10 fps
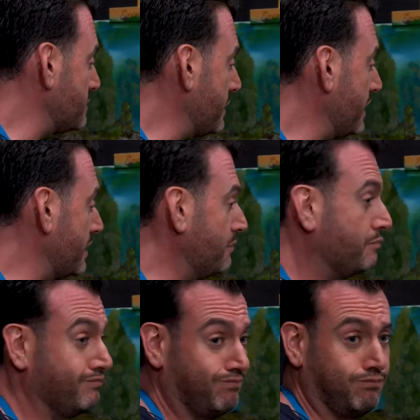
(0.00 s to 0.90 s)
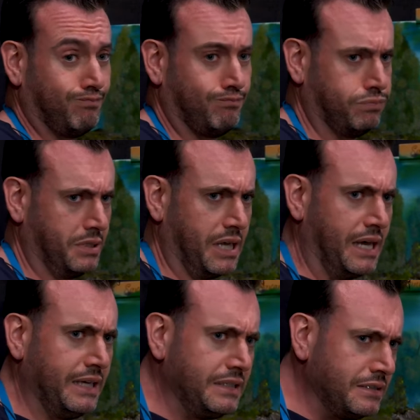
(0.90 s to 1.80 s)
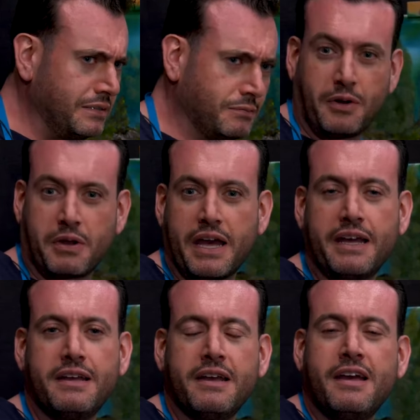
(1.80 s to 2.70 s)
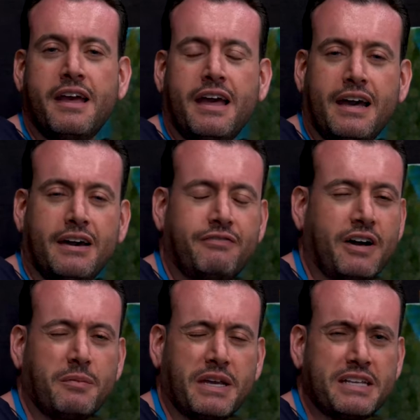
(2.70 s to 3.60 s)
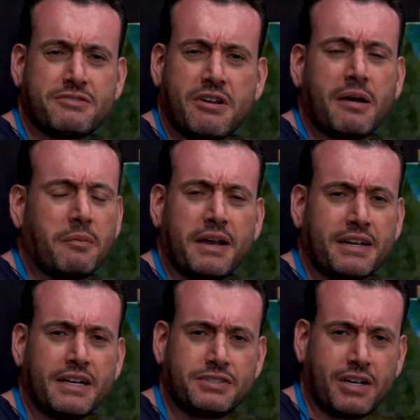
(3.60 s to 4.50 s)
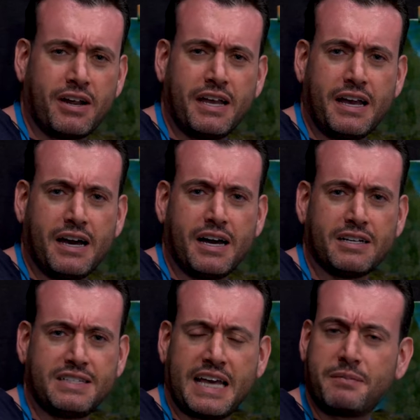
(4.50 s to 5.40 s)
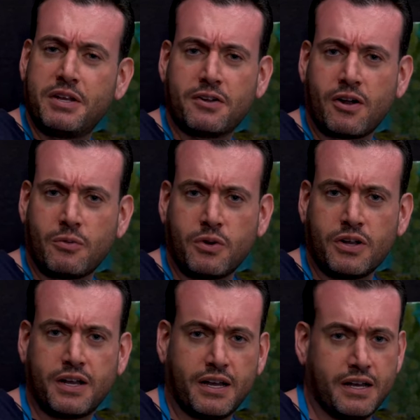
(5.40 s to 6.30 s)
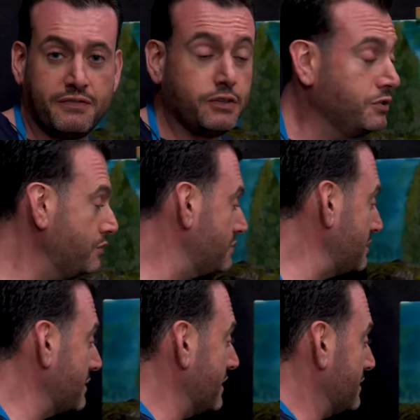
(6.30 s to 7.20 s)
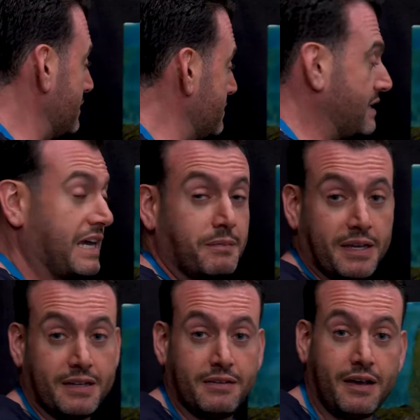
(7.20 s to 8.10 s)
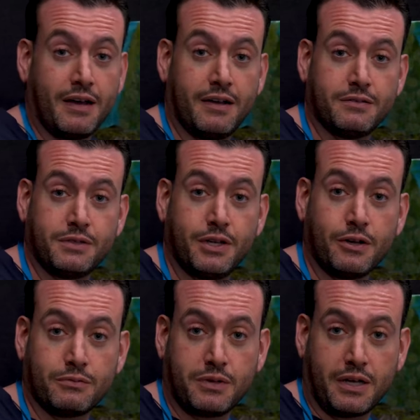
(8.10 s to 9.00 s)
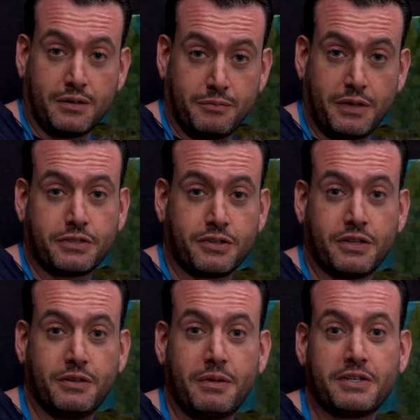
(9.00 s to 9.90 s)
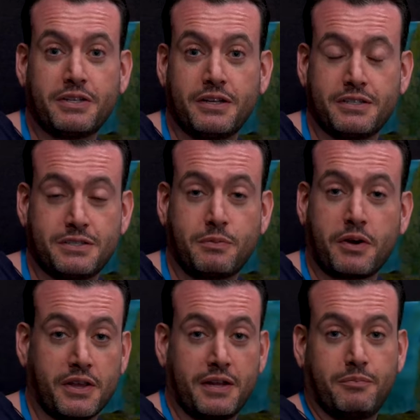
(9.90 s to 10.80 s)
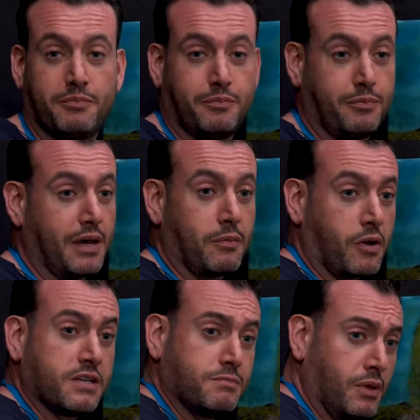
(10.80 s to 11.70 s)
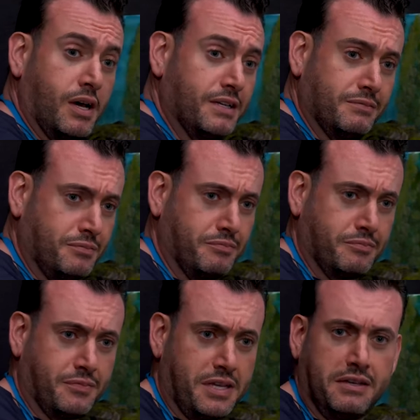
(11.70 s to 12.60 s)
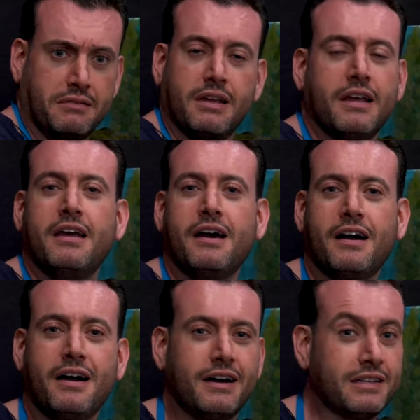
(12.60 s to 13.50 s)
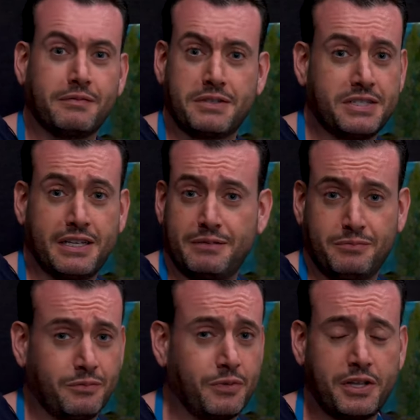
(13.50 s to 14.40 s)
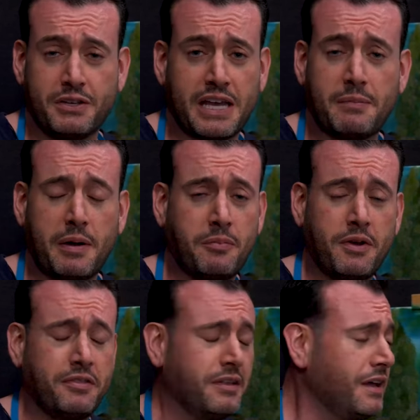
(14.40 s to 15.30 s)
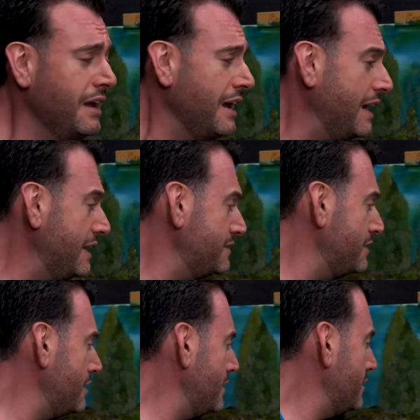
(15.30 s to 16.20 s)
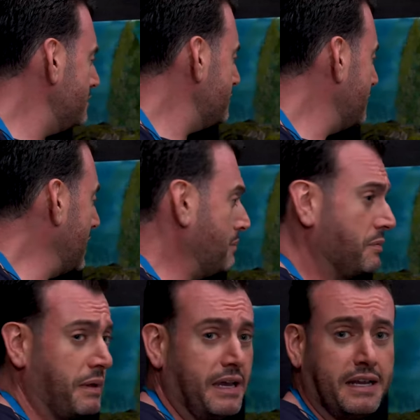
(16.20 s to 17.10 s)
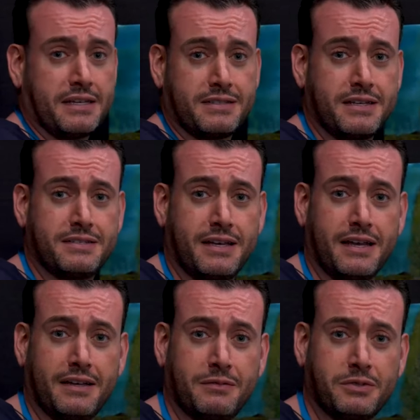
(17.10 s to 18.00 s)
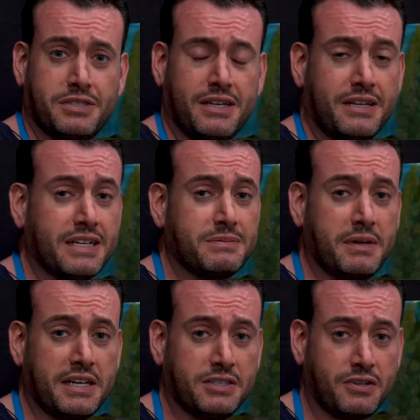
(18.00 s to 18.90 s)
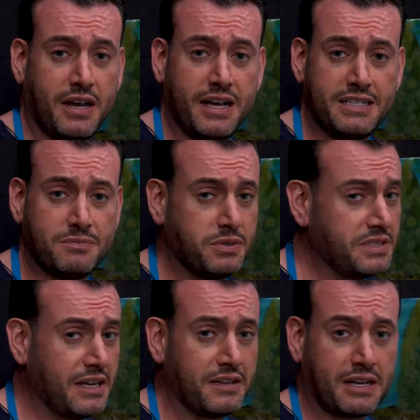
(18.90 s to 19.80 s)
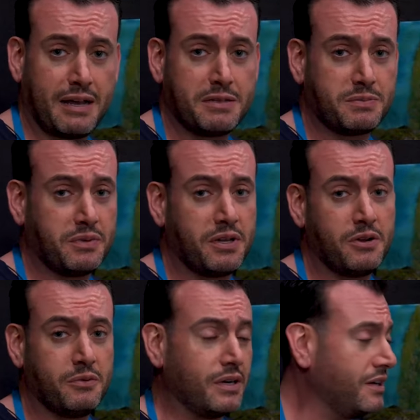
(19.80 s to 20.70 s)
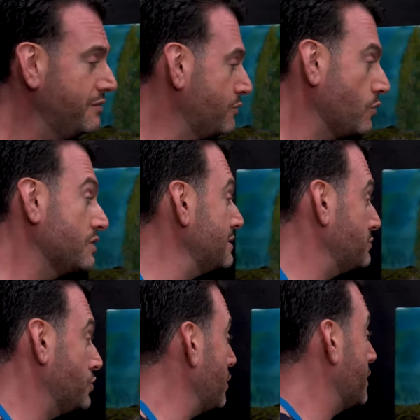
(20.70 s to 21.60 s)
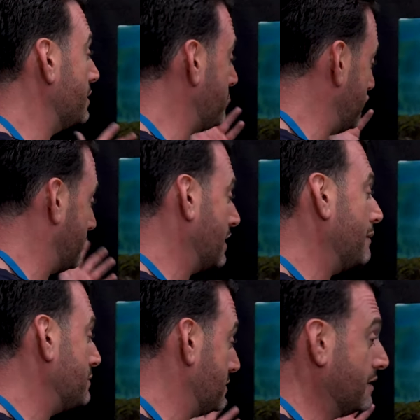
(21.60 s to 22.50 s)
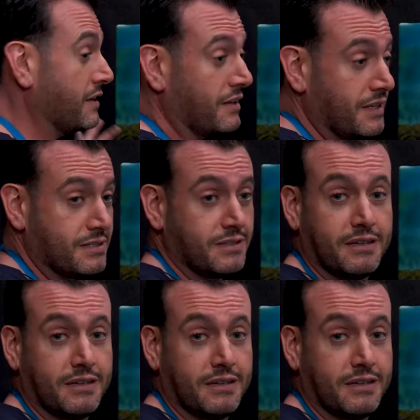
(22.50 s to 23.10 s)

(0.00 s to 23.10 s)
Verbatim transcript: Ross painting blind. Okay. Uh, follow me on Instagram at Mike Najeri. Uh, tag me in your artwork. Uh, if you do something like this, tag me and uh, you know uh, make sure that you mention that this is part of that Bob Ross blind thing. I'd love to see what you came up with. And uh, happy painting, as they say. We'll see you on the next Mikey Tries. Put down in the comments below. Uh, of course, I'm sure you're going to put in your comments what you think of this.